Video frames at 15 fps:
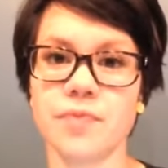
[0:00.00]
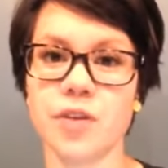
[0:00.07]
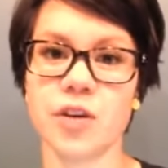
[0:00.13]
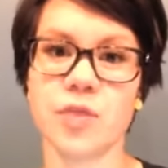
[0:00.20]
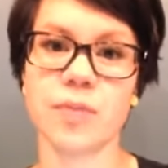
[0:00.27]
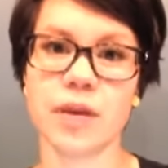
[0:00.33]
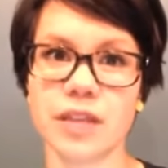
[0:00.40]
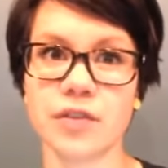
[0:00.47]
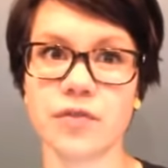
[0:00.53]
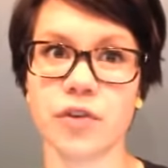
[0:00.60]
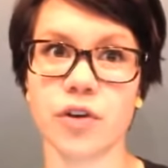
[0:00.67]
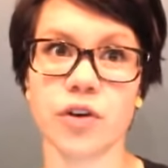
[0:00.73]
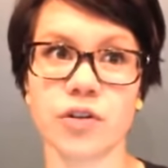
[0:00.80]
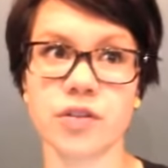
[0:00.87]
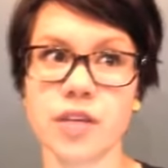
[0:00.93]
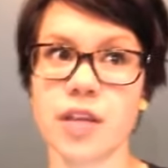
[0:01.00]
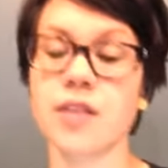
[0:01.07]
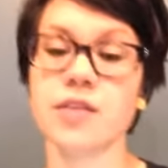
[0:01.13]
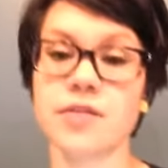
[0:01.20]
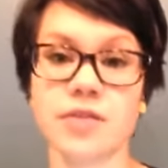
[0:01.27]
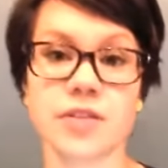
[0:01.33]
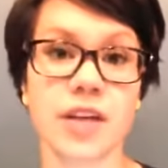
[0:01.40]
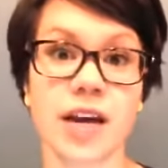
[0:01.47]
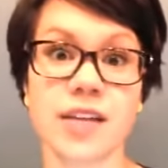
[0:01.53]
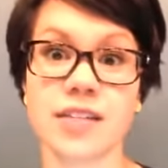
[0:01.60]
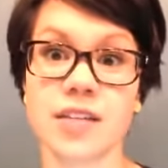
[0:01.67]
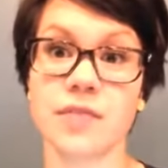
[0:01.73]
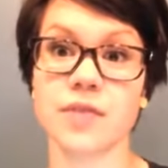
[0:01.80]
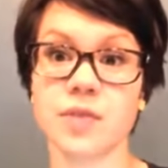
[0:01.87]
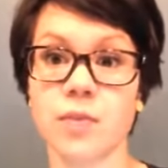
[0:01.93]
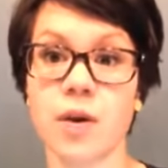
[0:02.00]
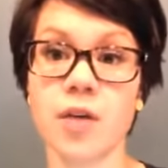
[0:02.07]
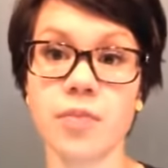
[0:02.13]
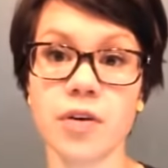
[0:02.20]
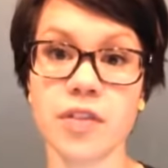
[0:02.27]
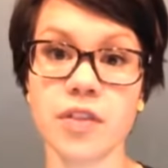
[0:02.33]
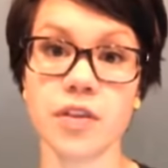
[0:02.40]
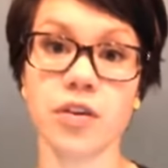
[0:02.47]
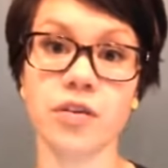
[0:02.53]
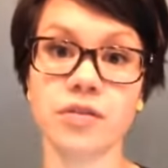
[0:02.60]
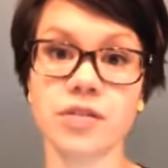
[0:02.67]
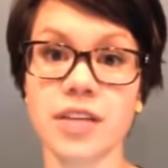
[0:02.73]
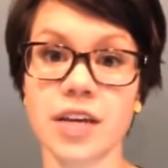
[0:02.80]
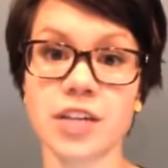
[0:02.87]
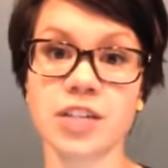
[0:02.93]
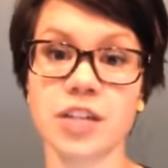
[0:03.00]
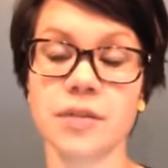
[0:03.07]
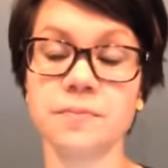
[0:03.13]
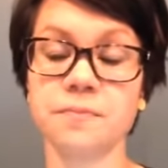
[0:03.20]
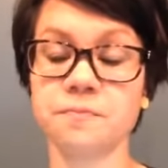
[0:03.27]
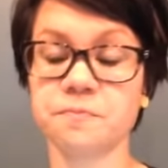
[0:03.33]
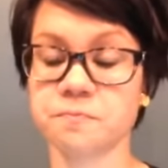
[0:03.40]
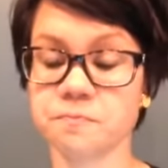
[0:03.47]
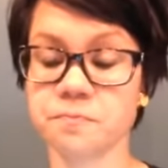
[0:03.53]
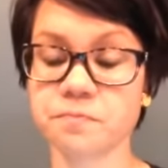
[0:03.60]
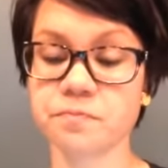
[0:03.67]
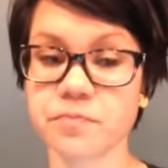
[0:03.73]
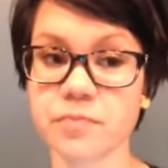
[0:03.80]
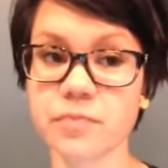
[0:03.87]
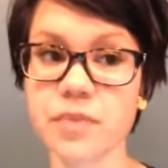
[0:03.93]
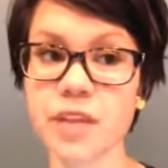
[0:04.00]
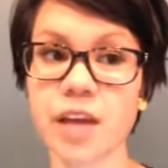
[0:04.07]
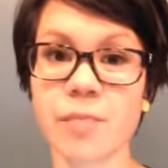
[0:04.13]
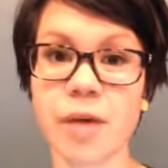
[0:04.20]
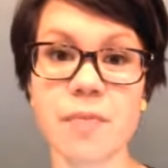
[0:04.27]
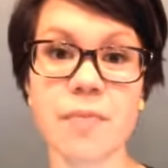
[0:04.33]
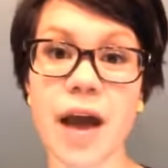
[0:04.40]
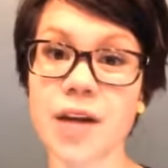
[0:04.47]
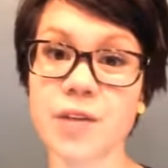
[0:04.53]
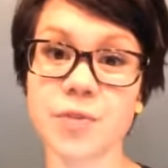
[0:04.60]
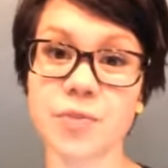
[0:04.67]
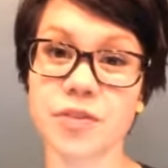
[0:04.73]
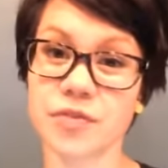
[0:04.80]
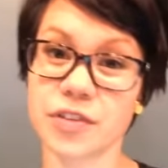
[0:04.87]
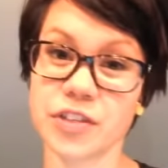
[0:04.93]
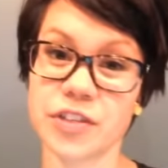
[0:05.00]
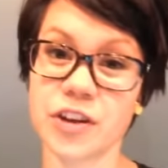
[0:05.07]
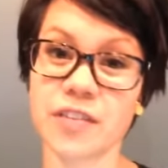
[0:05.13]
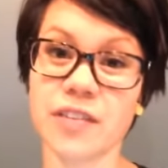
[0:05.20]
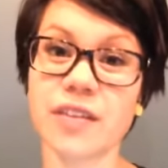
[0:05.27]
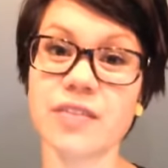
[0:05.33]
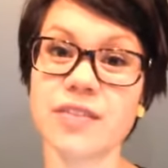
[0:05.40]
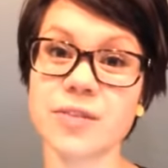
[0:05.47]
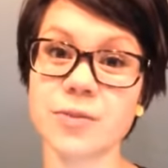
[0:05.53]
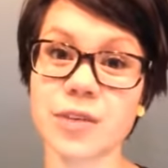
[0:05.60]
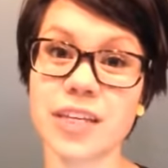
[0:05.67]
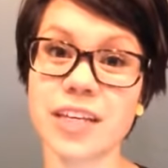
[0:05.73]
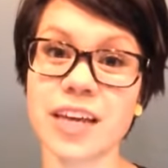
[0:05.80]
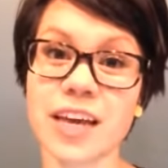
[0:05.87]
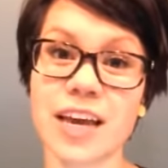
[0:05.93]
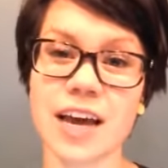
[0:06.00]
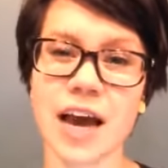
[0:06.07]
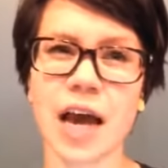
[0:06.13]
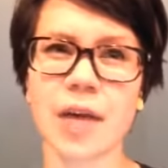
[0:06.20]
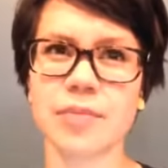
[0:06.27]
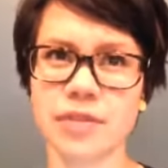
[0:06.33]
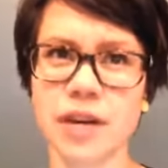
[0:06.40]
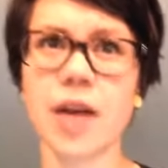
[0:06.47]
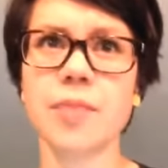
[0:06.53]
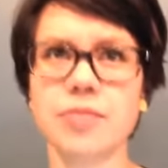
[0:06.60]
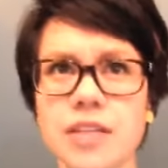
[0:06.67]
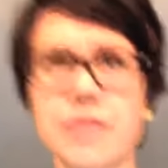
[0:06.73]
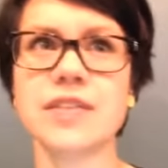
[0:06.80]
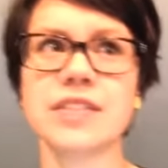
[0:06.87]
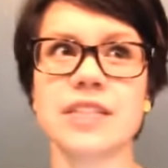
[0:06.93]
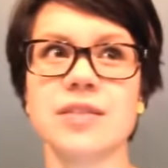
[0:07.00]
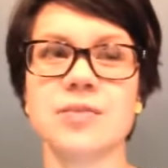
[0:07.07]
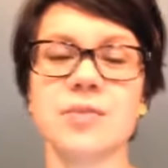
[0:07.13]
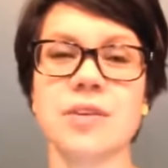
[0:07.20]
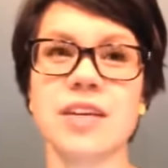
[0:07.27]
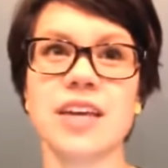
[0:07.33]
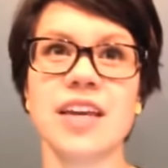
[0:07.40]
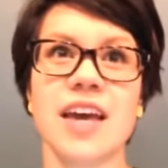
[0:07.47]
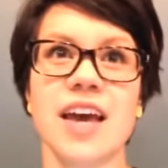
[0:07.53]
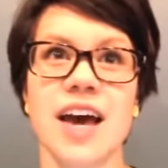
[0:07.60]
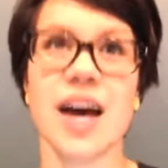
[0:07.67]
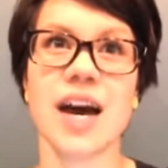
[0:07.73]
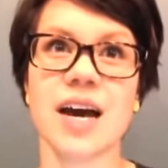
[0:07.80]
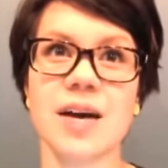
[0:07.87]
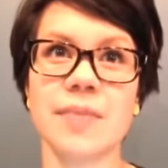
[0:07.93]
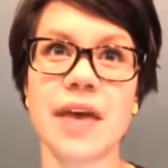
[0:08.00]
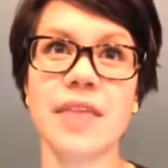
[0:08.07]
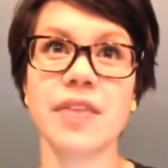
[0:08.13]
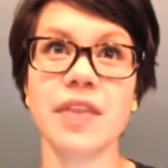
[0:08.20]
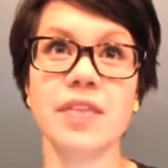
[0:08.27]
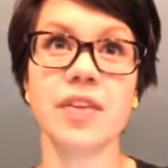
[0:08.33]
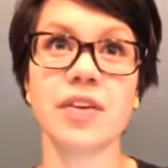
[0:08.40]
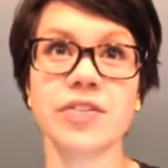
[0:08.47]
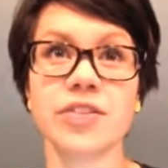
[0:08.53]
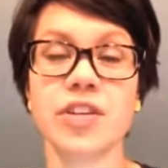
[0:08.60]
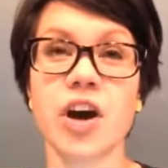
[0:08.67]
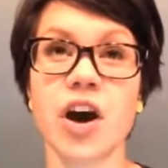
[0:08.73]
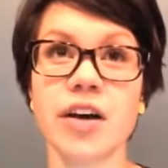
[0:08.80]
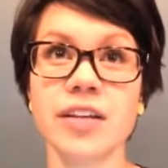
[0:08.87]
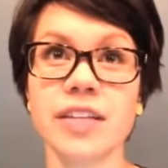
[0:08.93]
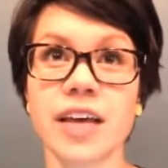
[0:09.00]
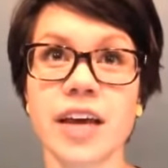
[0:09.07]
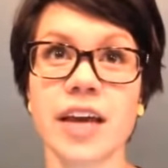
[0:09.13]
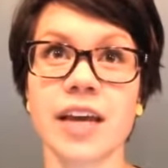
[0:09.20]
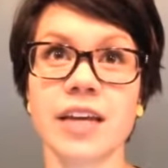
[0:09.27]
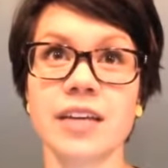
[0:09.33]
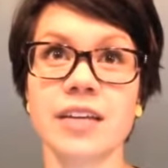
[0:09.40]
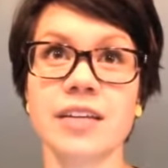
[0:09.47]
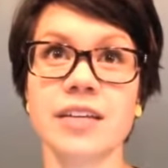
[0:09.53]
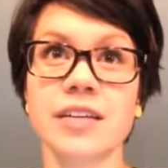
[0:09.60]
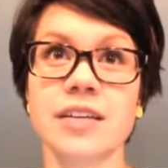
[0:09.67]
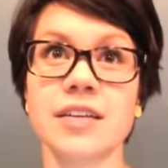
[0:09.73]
You know, mainly for girls. I think there's guy stuff as well, but in the girls section, and my bags will be featured on there this week. I believe it's this week. And then there's an online,